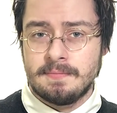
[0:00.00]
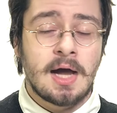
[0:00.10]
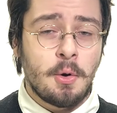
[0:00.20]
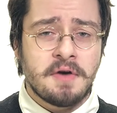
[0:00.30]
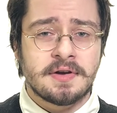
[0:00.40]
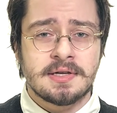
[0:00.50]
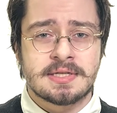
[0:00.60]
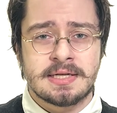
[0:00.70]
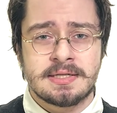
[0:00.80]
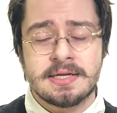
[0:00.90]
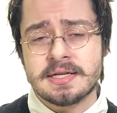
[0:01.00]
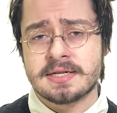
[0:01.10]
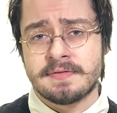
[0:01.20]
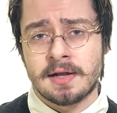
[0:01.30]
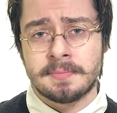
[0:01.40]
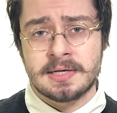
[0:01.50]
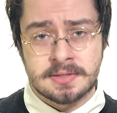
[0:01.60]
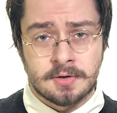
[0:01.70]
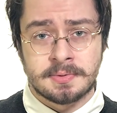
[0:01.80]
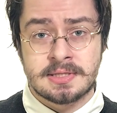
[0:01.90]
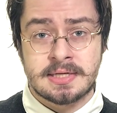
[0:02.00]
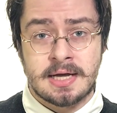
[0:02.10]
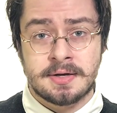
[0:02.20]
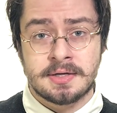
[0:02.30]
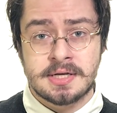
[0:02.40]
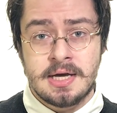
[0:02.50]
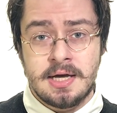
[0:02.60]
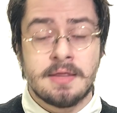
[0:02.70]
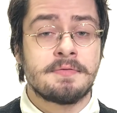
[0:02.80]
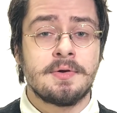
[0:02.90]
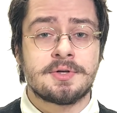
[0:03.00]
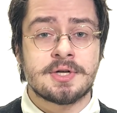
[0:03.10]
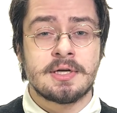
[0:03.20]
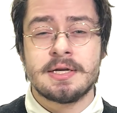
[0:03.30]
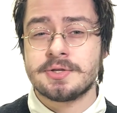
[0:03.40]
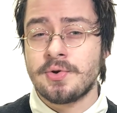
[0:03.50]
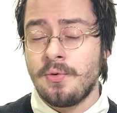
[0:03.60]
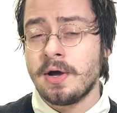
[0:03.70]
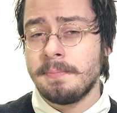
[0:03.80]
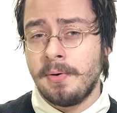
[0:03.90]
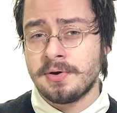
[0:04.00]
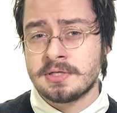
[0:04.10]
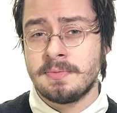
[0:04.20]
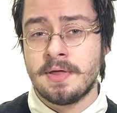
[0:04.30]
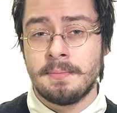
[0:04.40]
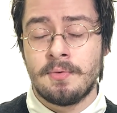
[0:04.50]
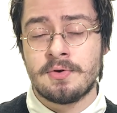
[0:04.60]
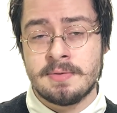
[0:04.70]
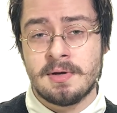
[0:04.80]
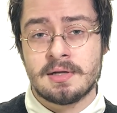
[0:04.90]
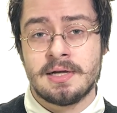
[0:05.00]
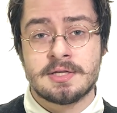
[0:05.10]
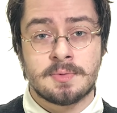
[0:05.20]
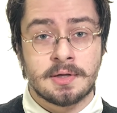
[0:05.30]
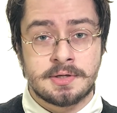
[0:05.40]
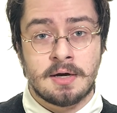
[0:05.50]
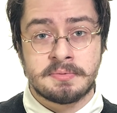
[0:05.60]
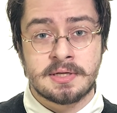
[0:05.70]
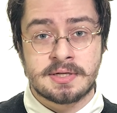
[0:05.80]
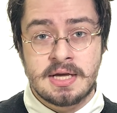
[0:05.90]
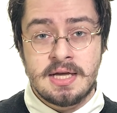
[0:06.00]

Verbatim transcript: However, since it is developed as an open standard, in the future it is quite possible that more email clients will adopt it,